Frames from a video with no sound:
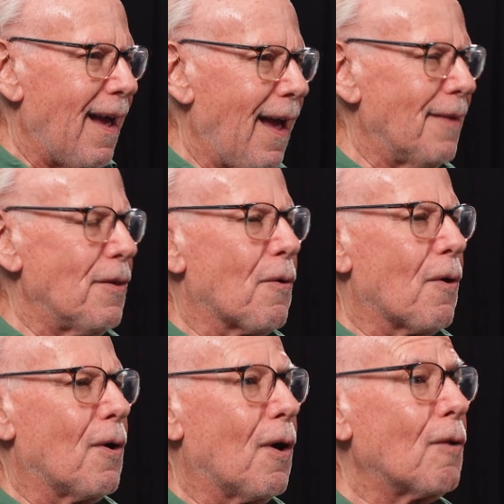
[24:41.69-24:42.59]
And there are
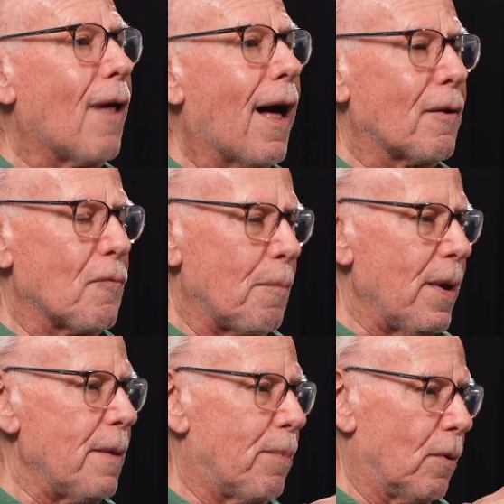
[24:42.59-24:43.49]
a lot of
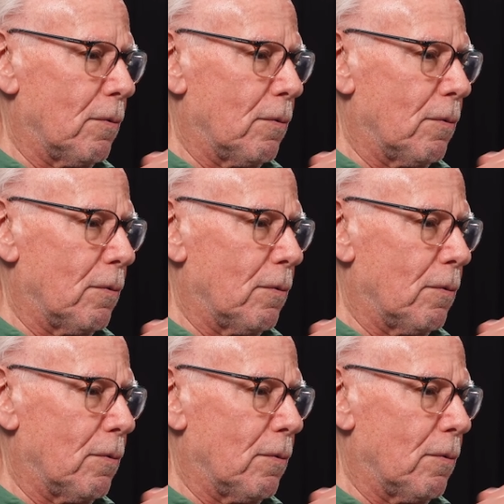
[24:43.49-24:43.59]
people,